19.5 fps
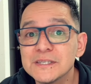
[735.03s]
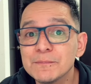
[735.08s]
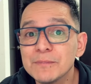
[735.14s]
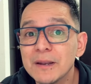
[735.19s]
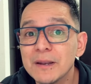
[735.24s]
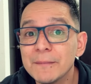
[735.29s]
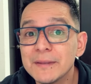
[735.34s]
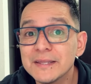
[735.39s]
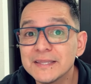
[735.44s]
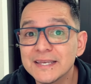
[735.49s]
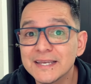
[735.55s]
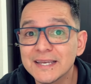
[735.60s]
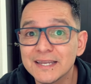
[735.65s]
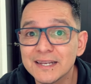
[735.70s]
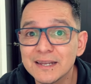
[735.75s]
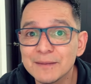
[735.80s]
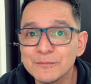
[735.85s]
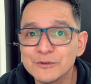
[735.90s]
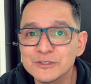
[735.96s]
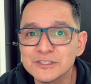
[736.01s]
I just wanted
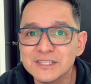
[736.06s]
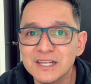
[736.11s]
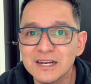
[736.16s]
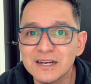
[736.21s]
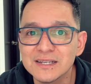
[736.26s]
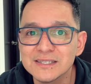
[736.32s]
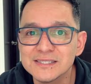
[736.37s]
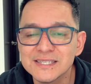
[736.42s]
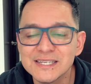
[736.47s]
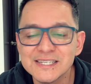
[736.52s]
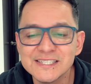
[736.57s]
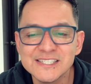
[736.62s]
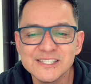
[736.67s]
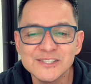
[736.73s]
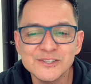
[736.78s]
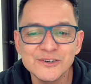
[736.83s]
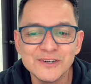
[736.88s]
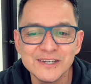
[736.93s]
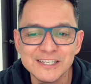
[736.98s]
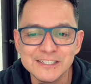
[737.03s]
to show you this.
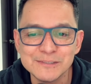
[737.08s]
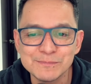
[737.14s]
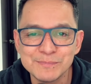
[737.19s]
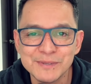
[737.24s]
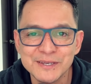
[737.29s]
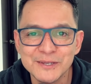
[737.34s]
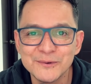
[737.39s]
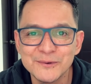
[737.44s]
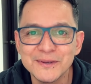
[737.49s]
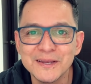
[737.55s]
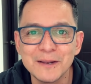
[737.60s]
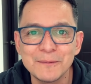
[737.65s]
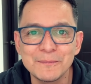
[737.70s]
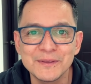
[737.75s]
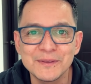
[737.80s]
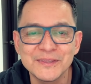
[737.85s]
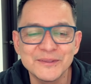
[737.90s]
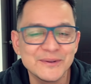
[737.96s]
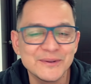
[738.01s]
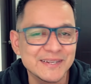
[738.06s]
I hope the video was
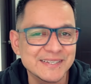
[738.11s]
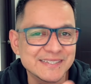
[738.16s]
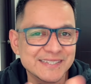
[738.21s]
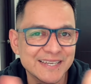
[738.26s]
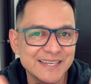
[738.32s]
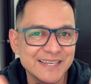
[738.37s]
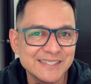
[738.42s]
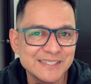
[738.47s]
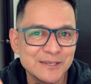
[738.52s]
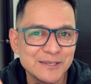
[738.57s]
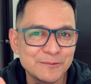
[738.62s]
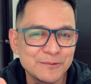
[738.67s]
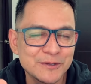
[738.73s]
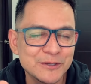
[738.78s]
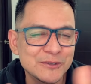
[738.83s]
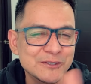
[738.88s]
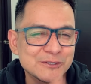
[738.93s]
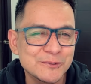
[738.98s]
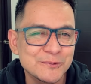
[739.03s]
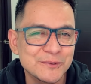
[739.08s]
helpful and,
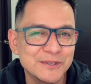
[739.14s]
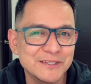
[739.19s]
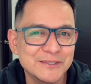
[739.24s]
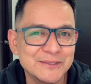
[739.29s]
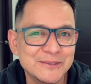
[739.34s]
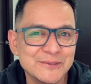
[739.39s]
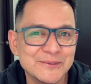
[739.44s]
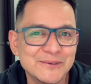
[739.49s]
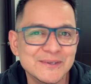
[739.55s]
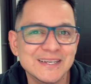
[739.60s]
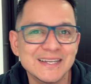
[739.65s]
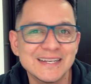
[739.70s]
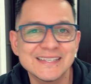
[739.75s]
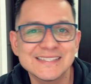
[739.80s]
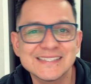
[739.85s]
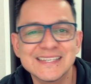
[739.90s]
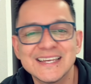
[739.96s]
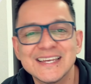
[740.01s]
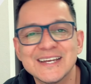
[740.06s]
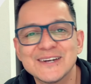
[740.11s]
above all, that you
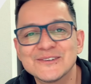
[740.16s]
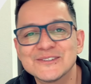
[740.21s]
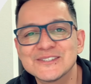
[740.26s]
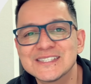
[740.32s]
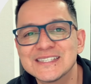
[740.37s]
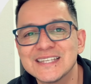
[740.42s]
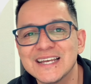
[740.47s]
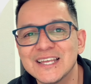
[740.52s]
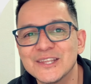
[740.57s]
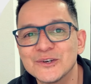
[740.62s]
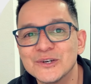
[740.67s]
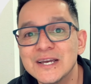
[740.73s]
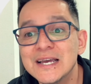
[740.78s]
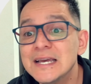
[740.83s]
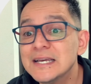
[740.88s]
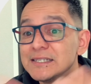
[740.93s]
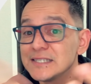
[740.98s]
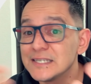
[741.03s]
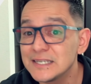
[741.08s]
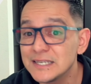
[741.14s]
liked it.
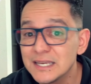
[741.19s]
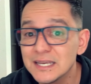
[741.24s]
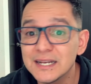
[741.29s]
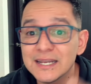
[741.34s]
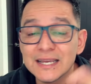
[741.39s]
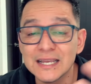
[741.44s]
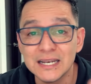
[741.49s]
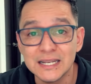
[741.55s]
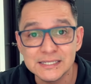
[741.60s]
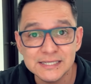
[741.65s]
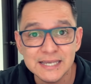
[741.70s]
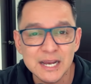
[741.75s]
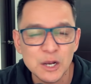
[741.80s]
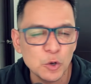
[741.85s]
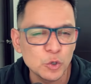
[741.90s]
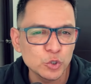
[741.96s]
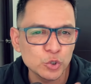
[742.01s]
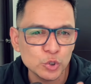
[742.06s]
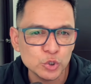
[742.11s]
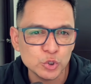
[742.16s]
If you want me to make a
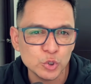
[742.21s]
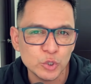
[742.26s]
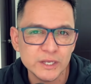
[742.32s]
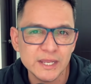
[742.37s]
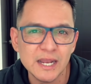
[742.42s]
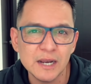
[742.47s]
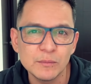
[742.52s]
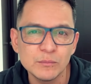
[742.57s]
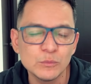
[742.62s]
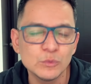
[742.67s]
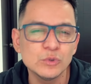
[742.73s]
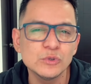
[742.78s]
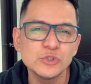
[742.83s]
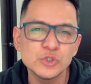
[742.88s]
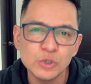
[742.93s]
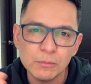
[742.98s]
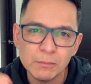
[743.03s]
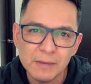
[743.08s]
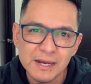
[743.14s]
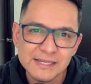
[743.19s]
much more detailed
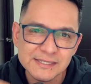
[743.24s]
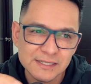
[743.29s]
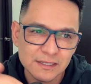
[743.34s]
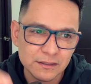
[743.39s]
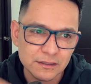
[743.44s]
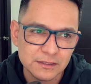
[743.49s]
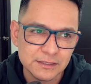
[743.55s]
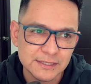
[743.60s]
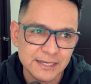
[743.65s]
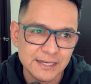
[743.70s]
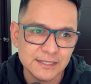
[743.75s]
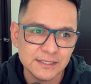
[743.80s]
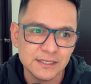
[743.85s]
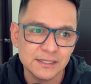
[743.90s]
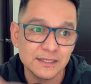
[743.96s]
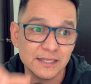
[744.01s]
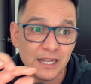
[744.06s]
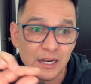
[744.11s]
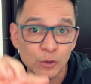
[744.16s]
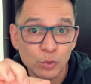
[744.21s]
tutorial about a
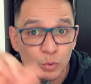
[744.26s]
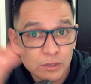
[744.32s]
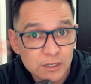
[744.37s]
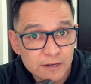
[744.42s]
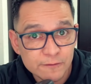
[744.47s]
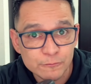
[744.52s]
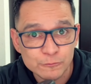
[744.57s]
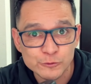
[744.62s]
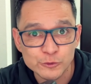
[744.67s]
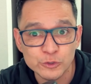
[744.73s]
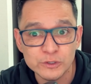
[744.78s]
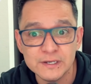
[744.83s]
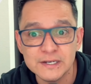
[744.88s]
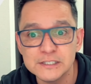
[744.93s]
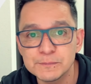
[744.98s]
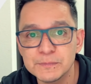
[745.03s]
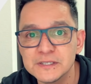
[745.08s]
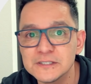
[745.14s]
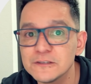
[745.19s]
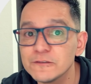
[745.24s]
specific function,
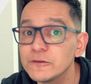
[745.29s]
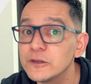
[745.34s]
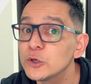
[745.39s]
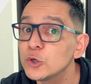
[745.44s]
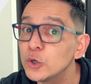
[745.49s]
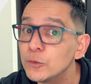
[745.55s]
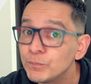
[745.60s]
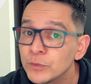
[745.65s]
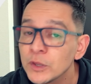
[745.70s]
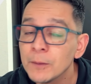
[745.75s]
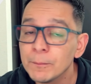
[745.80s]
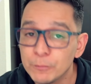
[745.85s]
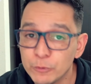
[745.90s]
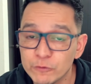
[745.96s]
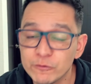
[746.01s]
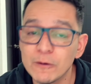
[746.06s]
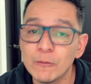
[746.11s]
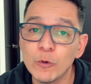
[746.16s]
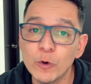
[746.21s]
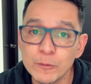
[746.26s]
please let me know
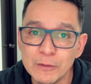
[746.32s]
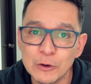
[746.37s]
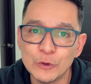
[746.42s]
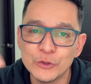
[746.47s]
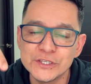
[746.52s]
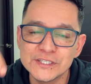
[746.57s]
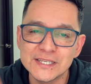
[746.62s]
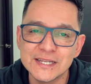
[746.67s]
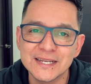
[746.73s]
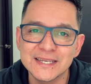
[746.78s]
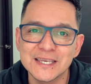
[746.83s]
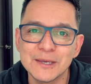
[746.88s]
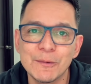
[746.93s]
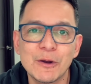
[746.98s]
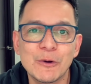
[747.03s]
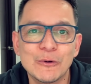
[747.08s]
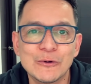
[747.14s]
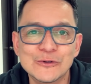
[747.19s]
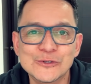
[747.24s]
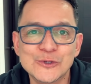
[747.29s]
down below in the
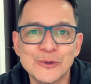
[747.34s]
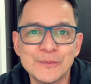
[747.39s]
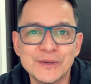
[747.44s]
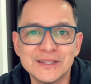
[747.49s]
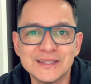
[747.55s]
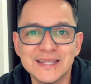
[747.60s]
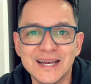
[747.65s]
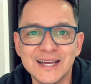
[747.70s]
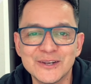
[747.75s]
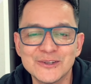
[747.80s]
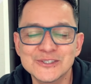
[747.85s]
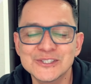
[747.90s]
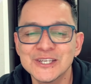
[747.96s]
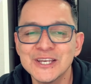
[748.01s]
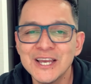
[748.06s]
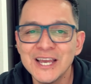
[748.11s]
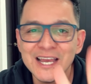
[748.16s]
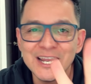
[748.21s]
comments. See you next time.